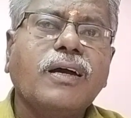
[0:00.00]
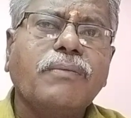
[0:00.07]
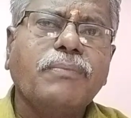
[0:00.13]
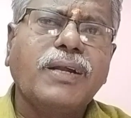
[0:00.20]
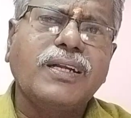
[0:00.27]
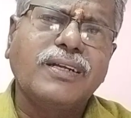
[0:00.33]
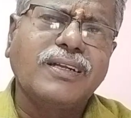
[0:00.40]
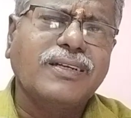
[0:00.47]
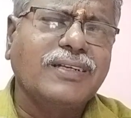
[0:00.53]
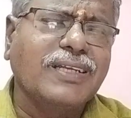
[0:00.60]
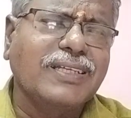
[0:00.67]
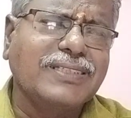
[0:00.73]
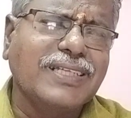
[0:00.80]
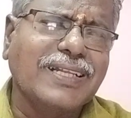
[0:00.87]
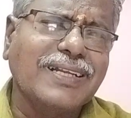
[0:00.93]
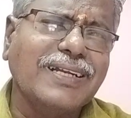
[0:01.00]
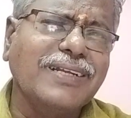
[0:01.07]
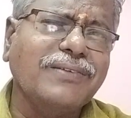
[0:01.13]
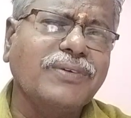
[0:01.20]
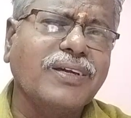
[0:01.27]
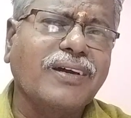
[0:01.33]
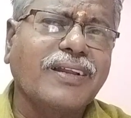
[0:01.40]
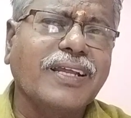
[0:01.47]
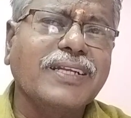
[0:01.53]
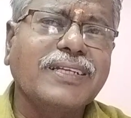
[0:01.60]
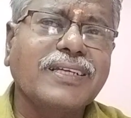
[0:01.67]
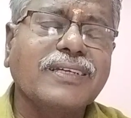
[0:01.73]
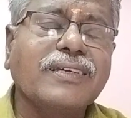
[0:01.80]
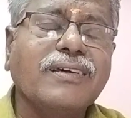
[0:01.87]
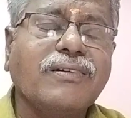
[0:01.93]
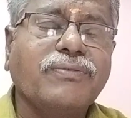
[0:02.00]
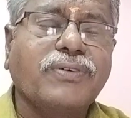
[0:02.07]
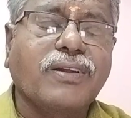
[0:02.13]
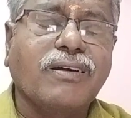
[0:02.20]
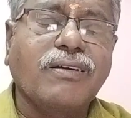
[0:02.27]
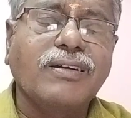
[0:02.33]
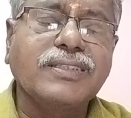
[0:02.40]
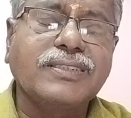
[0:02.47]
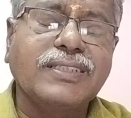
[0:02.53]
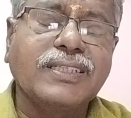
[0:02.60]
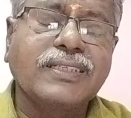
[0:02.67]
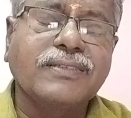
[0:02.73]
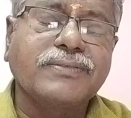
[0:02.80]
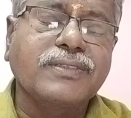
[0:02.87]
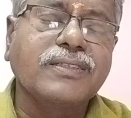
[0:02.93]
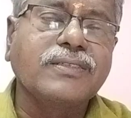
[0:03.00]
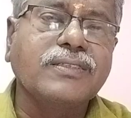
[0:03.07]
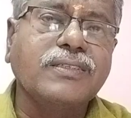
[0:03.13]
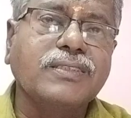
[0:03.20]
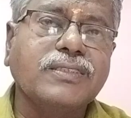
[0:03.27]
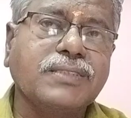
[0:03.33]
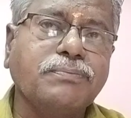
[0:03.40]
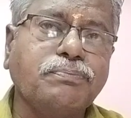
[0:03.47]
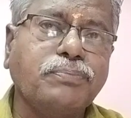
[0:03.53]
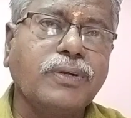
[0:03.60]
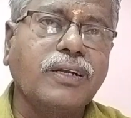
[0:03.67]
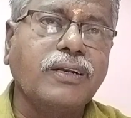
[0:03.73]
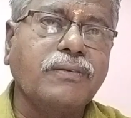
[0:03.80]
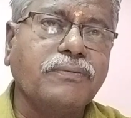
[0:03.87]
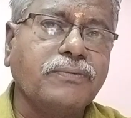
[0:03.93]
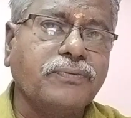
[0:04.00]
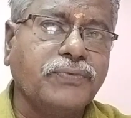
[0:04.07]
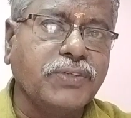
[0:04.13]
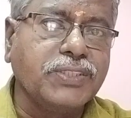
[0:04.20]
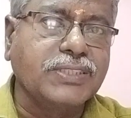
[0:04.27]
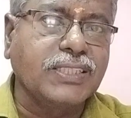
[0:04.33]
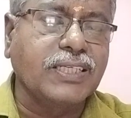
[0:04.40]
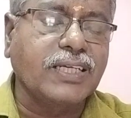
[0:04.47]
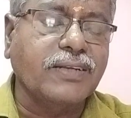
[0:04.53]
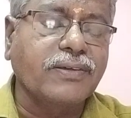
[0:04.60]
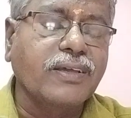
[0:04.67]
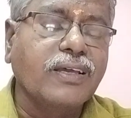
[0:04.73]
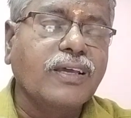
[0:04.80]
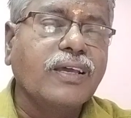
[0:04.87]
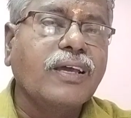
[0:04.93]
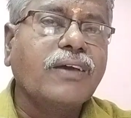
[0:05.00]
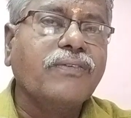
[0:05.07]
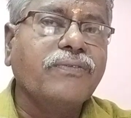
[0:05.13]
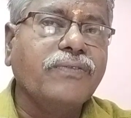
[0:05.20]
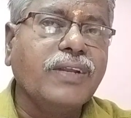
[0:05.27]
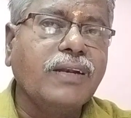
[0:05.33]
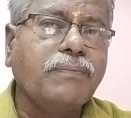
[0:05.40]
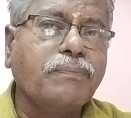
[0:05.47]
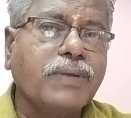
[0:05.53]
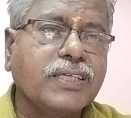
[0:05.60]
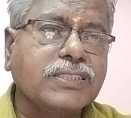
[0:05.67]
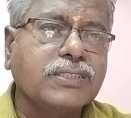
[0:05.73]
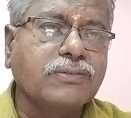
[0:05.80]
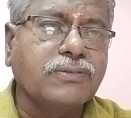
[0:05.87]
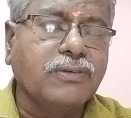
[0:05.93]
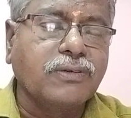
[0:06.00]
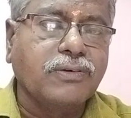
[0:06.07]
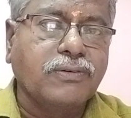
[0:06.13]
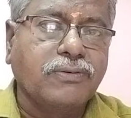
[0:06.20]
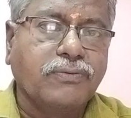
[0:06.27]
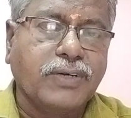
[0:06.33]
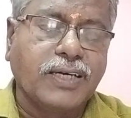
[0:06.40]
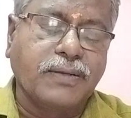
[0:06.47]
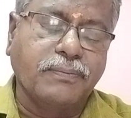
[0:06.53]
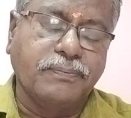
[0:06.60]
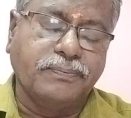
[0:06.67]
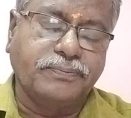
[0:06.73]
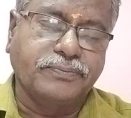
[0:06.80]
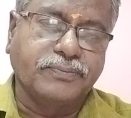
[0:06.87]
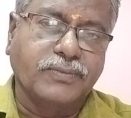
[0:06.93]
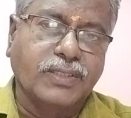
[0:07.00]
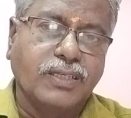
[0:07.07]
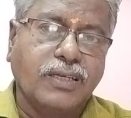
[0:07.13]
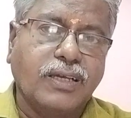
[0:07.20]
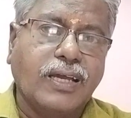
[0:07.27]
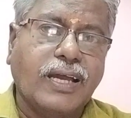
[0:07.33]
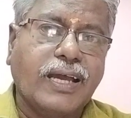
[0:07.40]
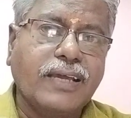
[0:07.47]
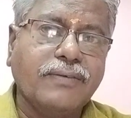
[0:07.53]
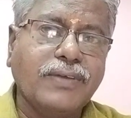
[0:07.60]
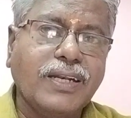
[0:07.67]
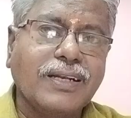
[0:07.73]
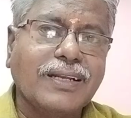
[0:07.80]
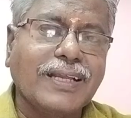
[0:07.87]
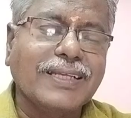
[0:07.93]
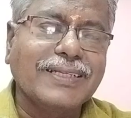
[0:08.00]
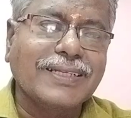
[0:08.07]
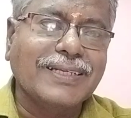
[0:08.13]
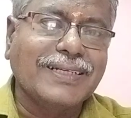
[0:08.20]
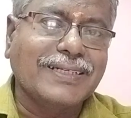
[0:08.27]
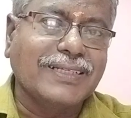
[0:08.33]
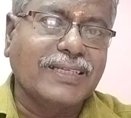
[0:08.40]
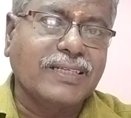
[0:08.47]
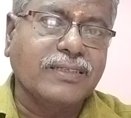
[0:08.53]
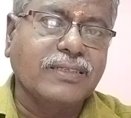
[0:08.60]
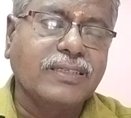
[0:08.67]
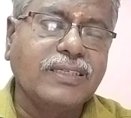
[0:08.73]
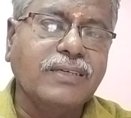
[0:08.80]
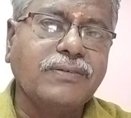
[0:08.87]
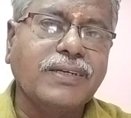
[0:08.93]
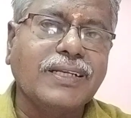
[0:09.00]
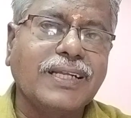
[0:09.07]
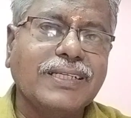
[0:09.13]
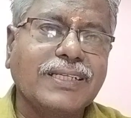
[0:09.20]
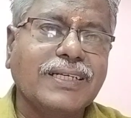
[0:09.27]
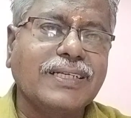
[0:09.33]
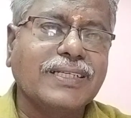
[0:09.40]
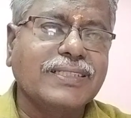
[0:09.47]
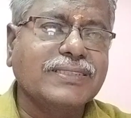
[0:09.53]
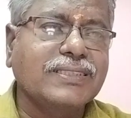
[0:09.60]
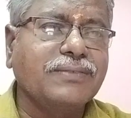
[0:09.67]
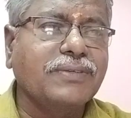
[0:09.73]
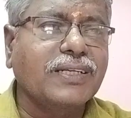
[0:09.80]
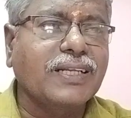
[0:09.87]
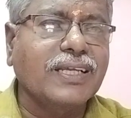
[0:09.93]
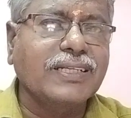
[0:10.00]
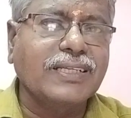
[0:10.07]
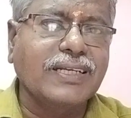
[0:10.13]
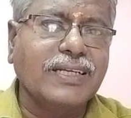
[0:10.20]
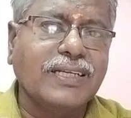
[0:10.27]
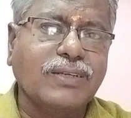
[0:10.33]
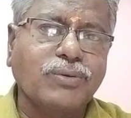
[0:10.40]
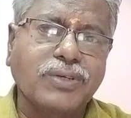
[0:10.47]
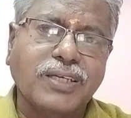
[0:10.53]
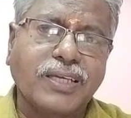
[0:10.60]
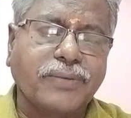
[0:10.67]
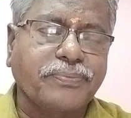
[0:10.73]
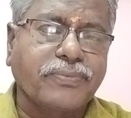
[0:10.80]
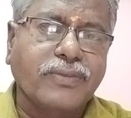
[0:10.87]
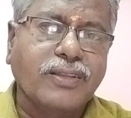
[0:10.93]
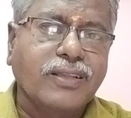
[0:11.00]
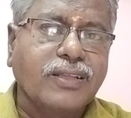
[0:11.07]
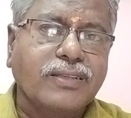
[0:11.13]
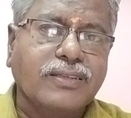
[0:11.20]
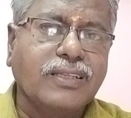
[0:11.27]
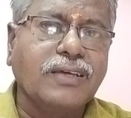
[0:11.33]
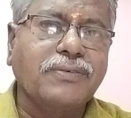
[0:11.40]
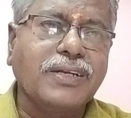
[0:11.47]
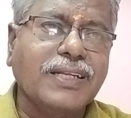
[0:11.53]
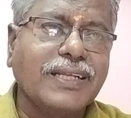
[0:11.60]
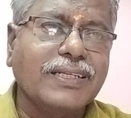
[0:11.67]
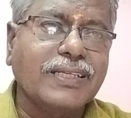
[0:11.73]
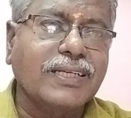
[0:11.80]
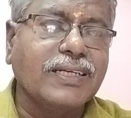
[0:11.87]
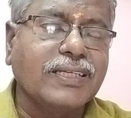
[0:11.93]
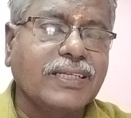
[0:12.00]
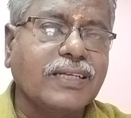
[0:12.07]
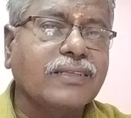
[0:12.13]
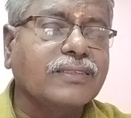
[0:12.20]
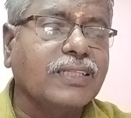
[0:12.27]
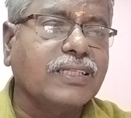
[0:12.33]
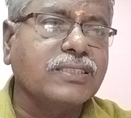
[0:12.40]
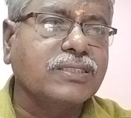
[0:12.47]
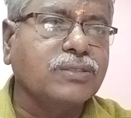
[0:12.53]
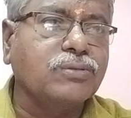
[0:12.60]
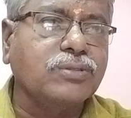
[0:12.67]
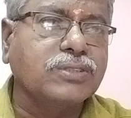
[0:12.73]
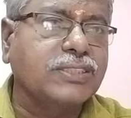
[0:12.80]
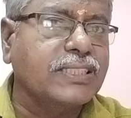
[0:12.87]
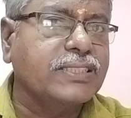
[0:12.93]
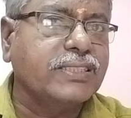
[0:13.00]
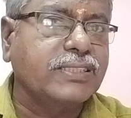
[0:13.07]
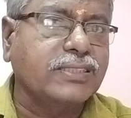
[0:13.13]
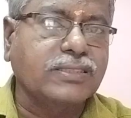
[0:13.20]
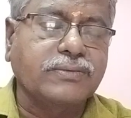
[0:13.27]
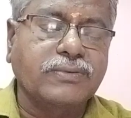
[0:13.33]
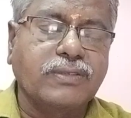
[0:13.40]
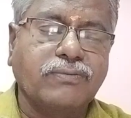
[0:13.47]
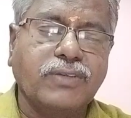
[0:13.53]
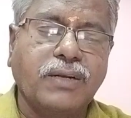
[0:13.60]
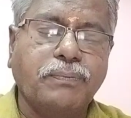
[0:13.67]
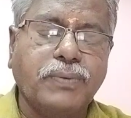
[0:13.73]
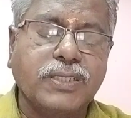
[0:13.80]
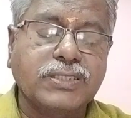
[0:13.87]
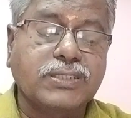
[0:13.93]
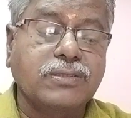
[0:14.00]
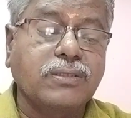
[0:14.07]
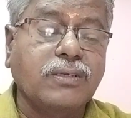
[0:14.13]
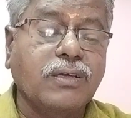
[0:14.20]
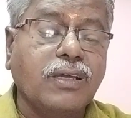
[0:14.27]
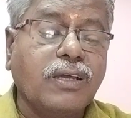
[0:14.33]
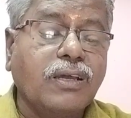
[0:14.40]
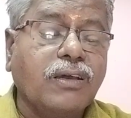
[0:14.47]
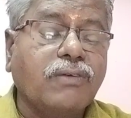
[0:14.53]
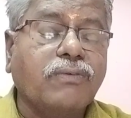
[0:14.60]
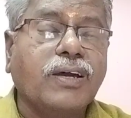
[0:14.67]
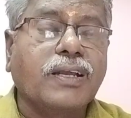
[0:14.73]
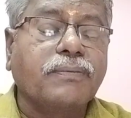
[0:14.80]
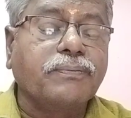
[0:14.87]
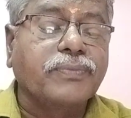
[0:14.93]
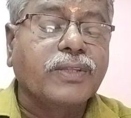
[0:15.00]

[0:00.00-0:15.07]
But generally we are writing for all things simple future will plus verb. I will write a letter, he will write a letter, she will write a letter. Okay. They will write a letter. There is no changes. Will plus verb.